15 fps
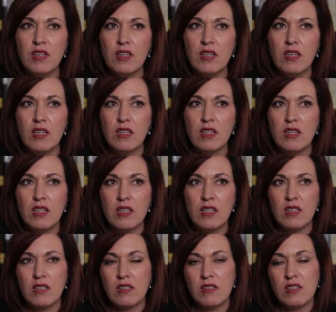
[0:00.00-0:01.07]

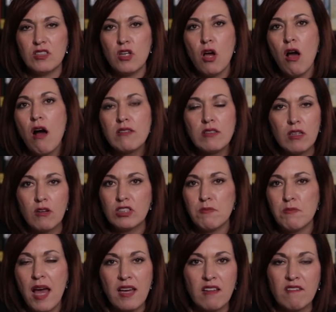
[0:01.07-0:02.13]
the the talk that goes
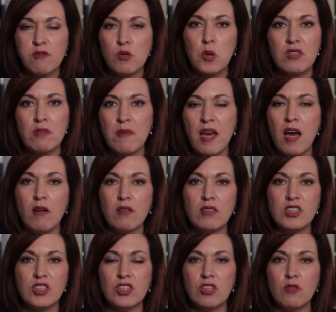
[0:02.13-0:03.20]
back and forth about you
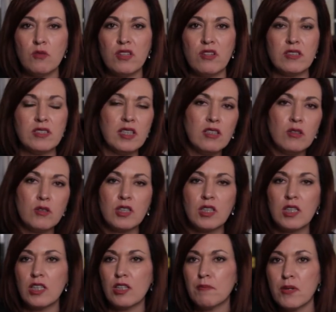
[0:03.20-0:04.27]
know whether it's Hillary
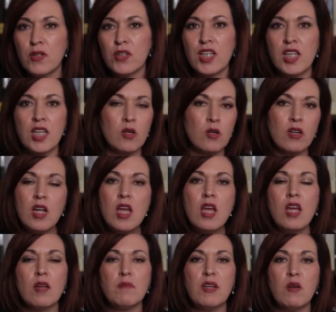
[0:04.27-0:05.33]
or Bernie or
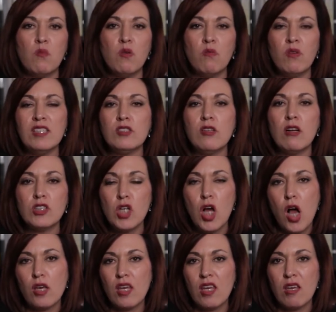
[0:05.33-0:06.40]
but when we start
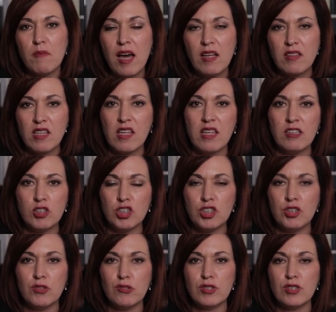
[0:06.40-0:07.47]
talking about the
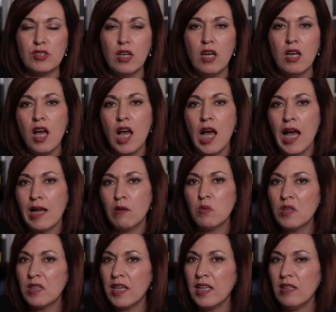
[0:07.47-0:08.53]
issues I
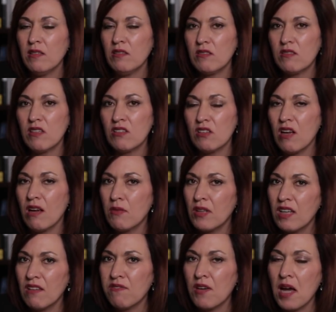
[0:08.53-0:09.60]
really I really
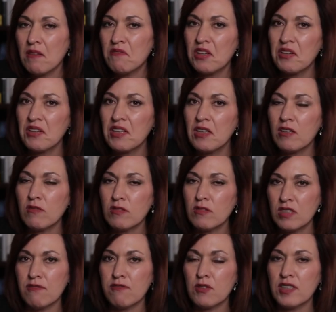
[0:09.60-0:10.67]
find very little
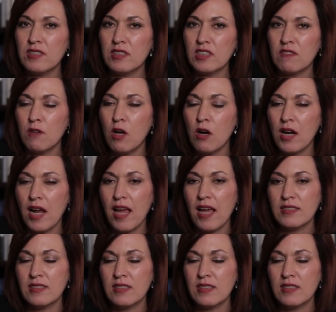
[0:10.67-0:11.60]
difference as far as